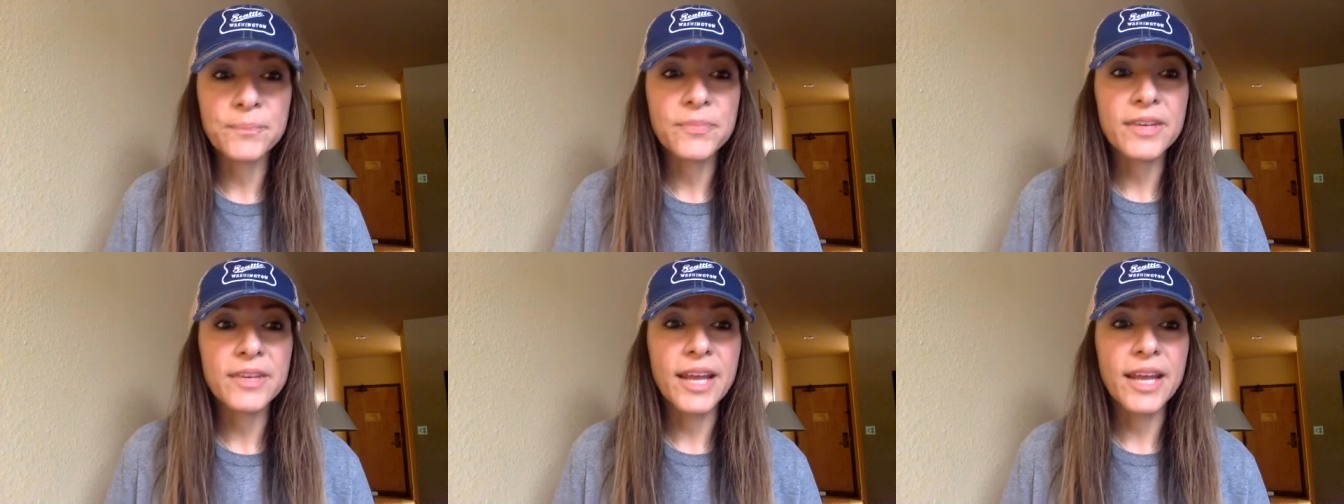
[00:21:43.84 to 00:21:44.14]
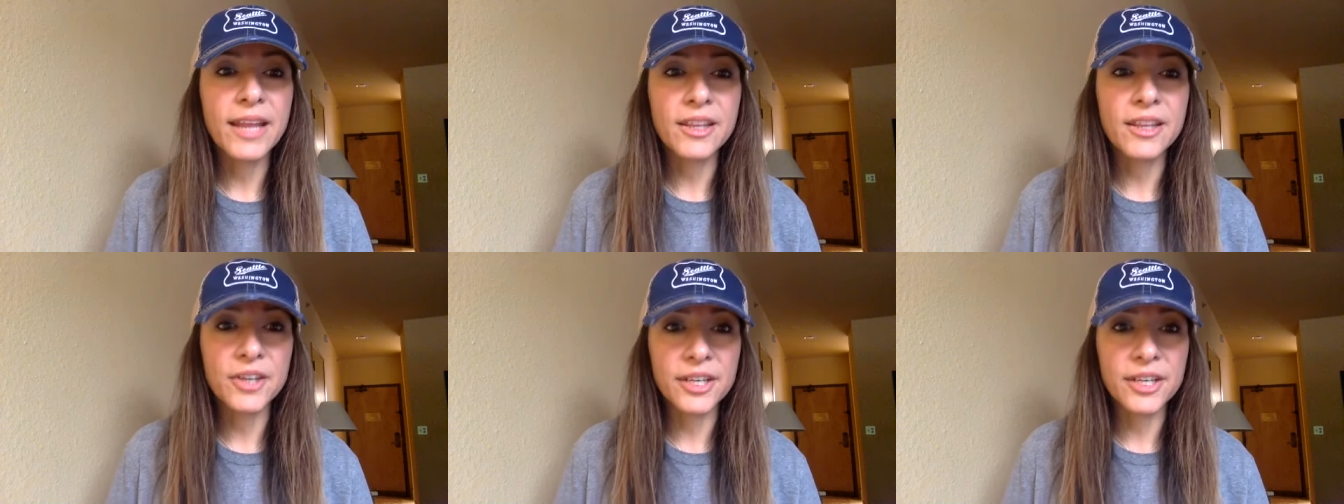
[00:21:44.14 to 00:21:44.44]

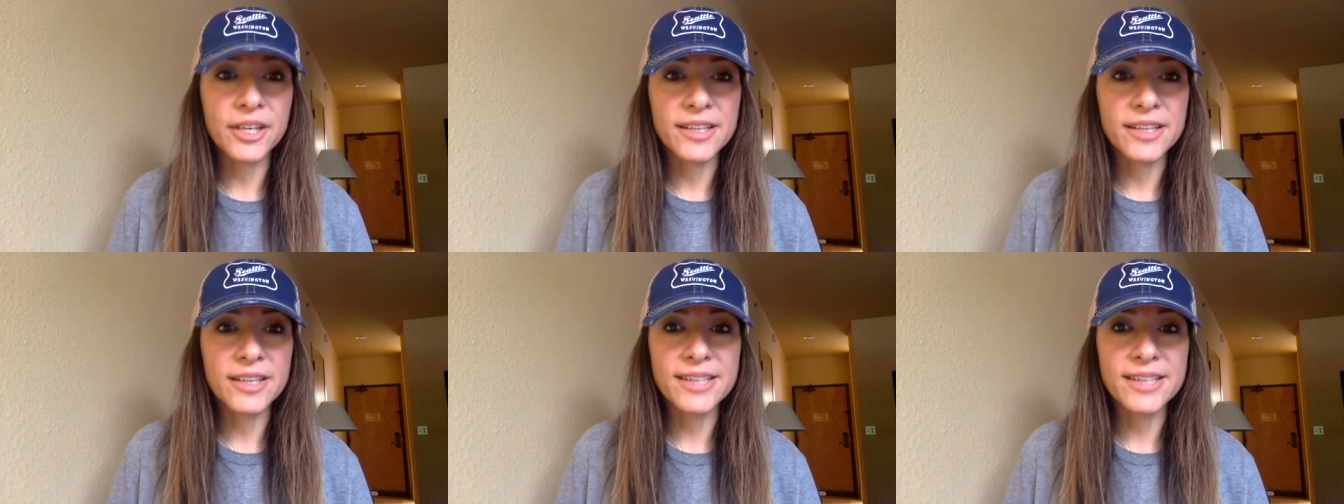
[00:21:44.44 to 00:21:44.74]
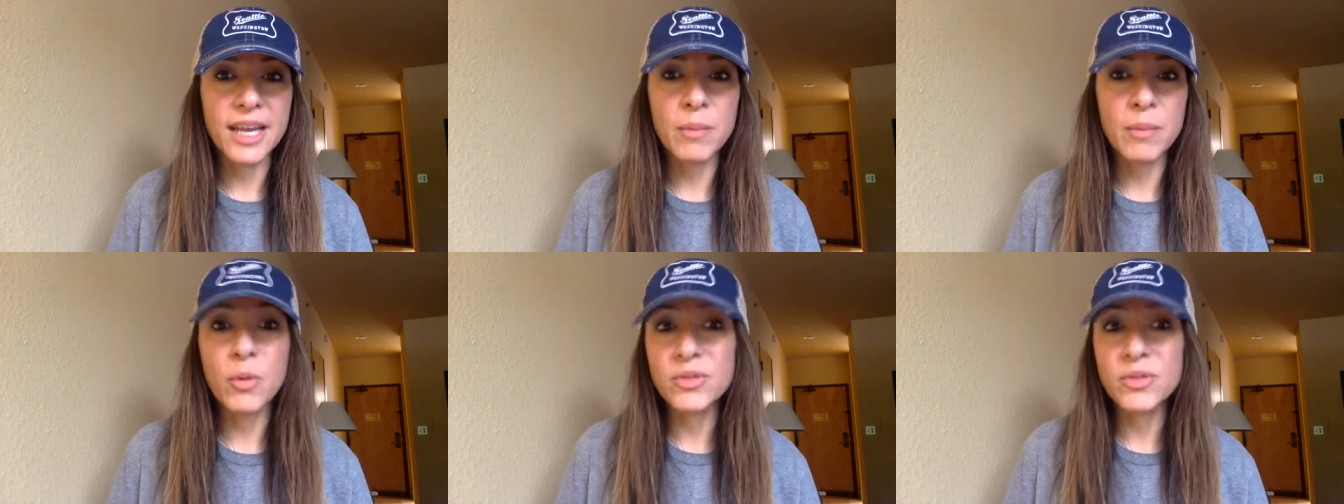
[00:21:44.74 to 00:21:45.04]
and they're going to
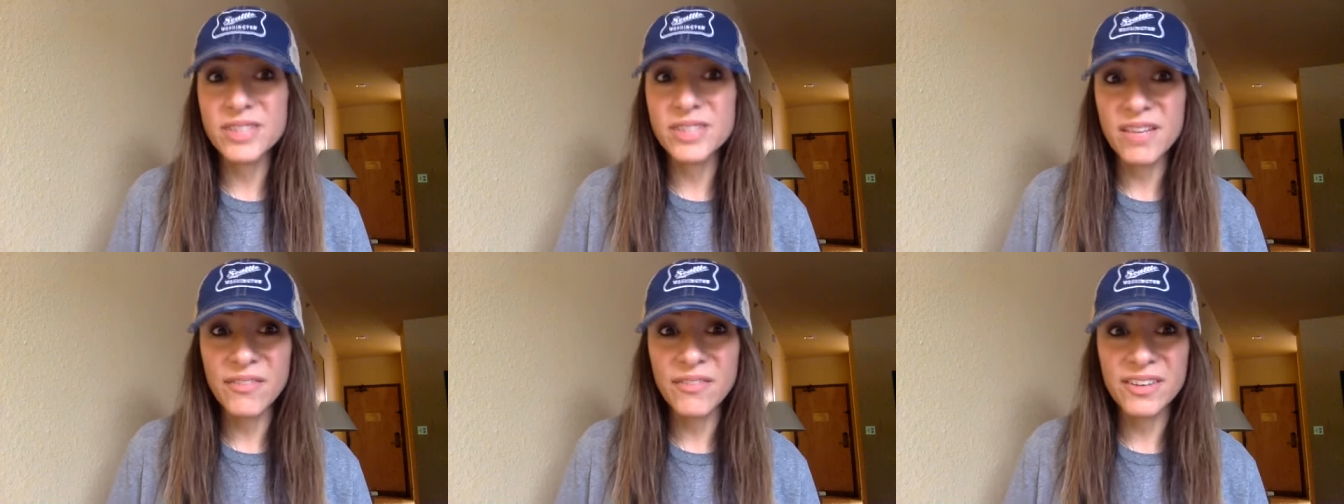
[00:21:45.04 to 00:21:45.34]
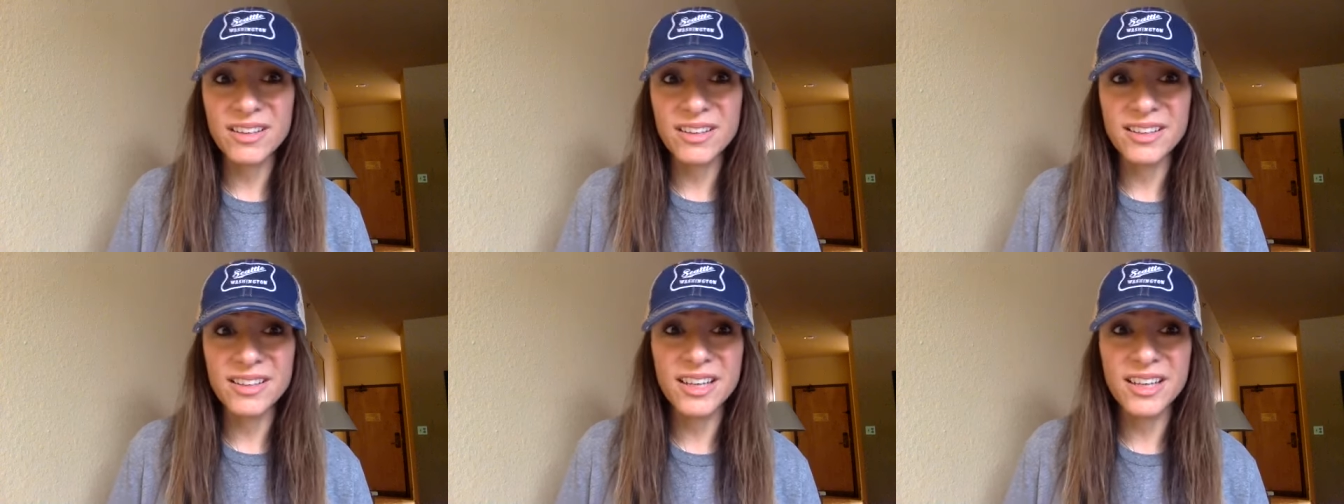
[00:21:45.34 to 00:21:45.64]
say most
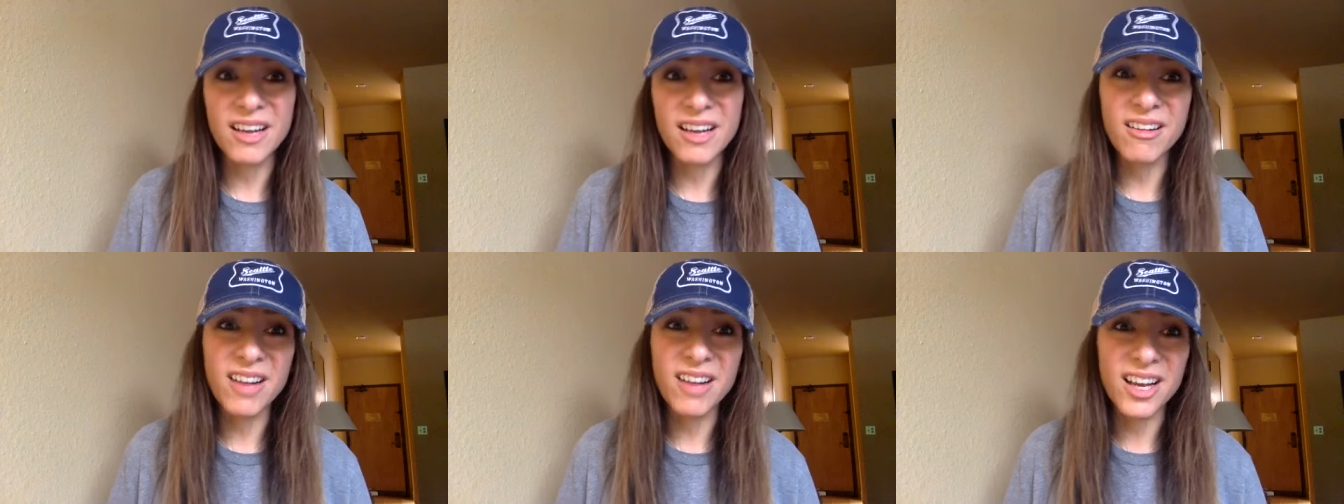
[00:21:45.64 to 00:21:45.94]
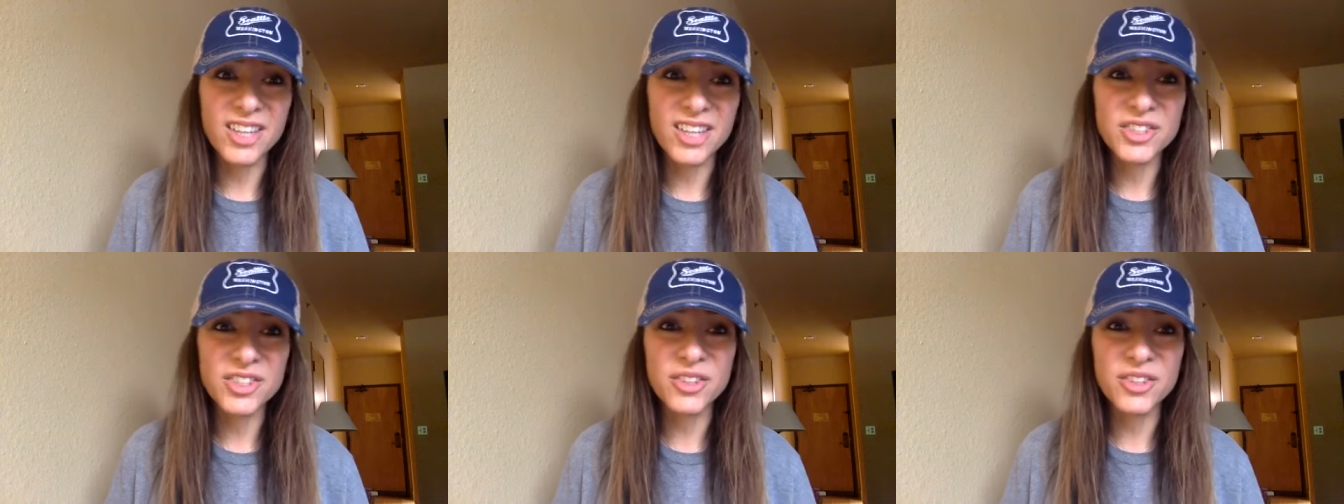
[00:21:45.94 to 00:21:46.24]
definitely oh
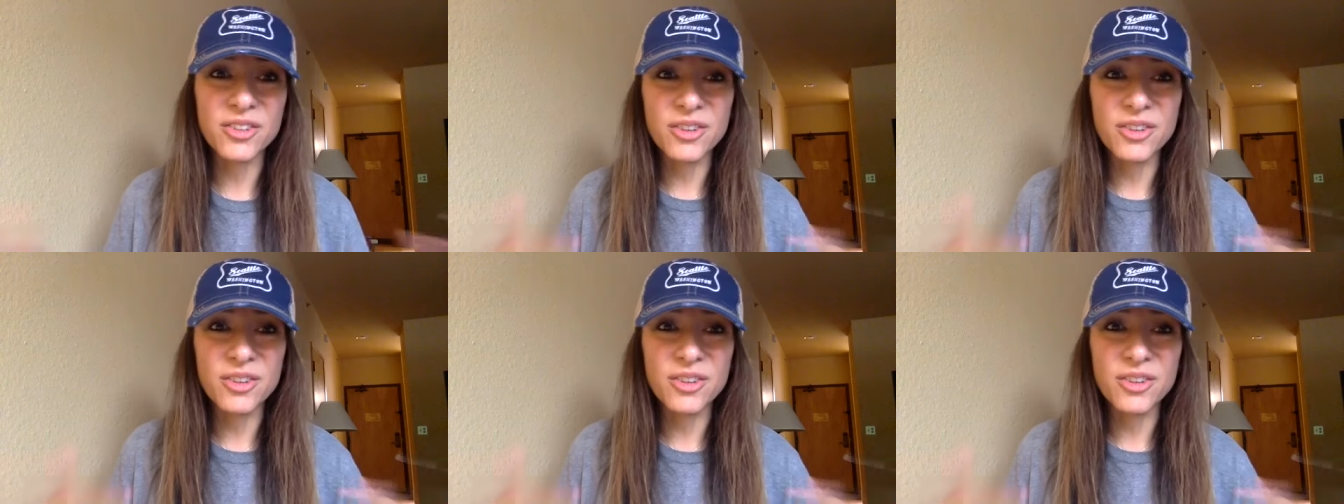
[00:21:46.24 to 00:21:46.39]
gosh you,